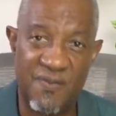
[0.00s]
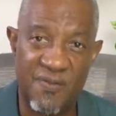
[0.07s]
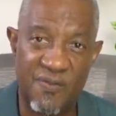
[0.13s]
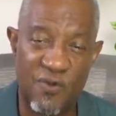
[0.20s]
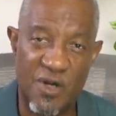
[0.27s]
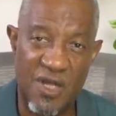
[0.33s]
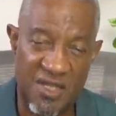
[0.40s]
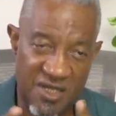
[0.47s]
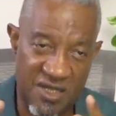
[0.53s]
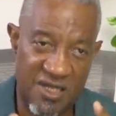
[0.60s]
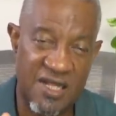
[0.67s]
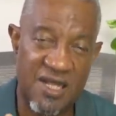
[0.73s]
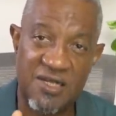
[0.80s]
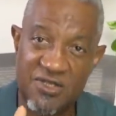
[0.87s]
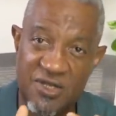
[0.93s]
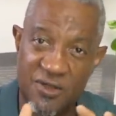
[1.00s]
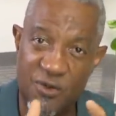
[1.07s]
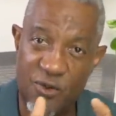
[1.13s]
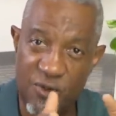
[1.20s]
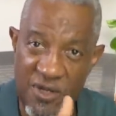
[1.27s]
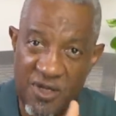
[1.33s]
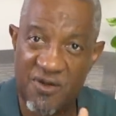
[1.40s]
rather than actually
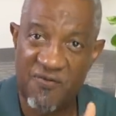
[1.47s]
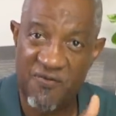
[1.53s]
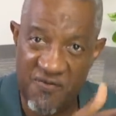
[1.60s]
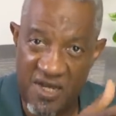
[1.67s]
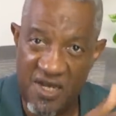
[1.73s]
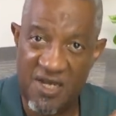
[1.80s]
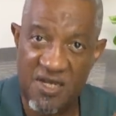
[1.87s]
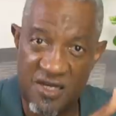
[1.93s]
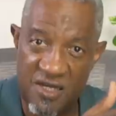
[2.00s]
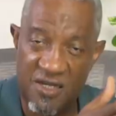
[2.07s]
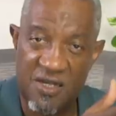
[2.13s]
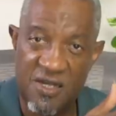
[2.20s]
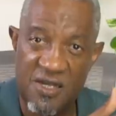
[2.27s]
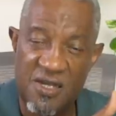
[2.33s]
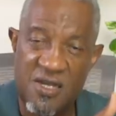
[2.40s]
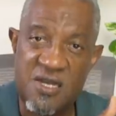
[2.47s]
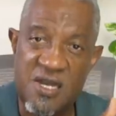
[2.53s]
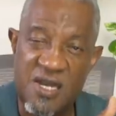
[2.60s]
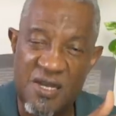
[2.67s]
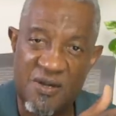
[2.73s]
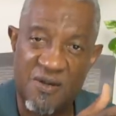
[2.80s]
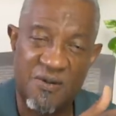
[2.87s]
going and finding
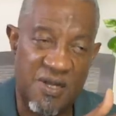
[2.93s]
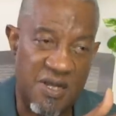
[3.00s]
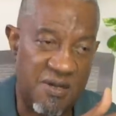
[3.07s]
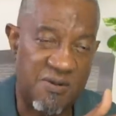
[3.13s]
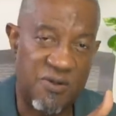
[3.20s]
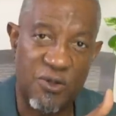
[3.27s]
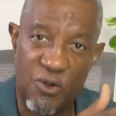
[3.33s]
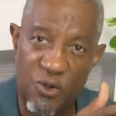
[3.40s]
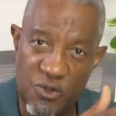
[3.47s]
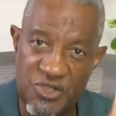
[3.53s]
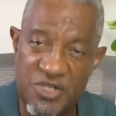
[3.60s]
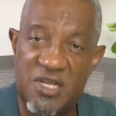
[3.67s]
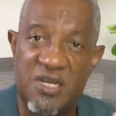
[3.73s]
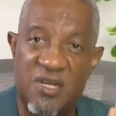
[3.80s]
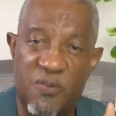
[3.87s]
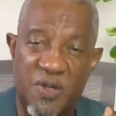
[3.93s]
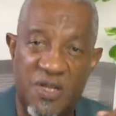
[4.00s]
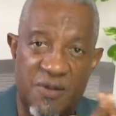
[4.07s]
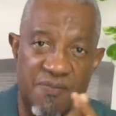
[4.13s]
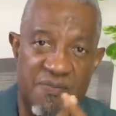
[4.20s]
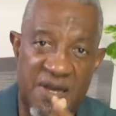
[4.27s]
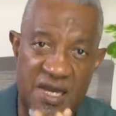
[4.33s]
in, in negotiating with
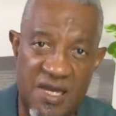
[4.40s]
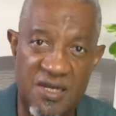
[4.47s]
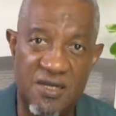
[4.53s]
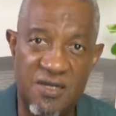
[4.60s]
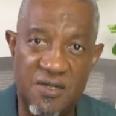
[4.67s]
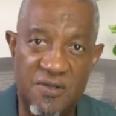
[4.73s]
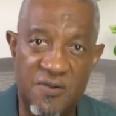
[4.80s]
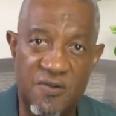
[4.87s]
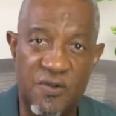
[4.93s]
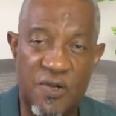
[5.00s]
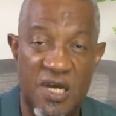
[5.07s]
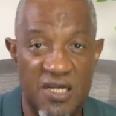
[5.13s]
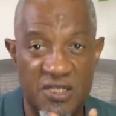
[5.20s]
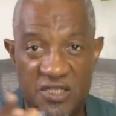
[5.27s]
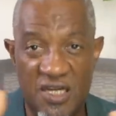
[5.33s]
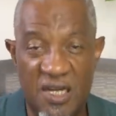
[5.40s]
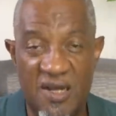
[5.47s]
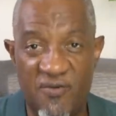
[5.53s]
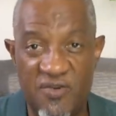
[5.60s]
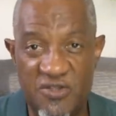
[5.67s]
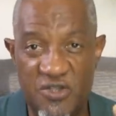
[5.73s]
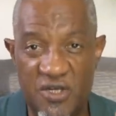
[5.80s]
a man to actually
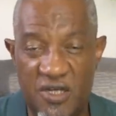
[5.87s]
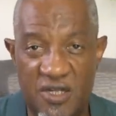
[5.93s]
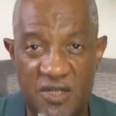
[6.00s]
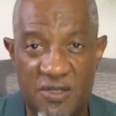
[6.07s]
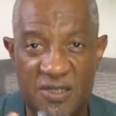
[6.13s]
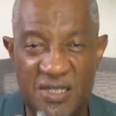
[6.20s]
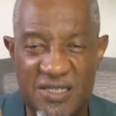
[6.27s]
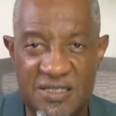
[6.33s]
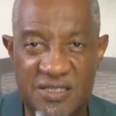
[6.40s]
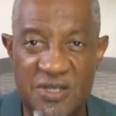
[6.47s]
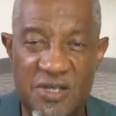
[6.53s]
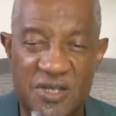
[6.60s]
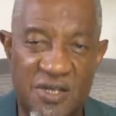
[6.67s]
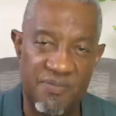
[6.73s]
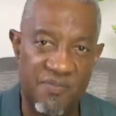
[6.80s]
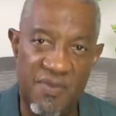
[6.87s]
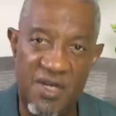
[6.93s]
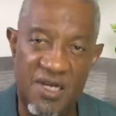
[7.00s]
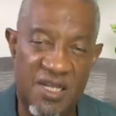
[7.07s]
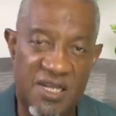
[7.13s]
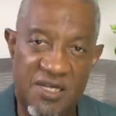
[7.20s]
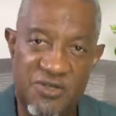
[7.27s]
have a child is I
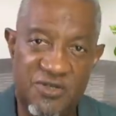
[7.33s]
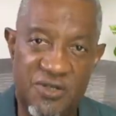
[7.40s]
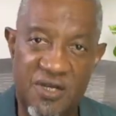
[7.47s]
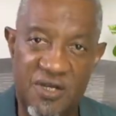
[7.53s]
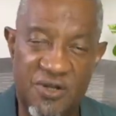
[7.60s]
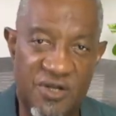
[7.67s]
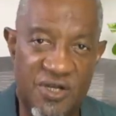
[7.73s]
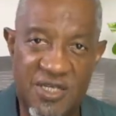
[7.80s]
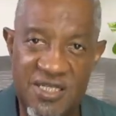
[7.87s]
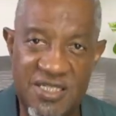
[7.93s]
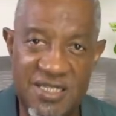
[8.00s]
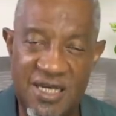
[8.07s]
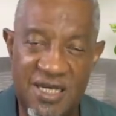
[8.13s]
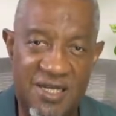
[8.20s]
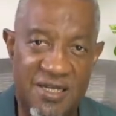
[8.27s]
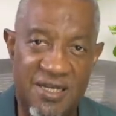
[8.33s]
mean, ladies, you got to understand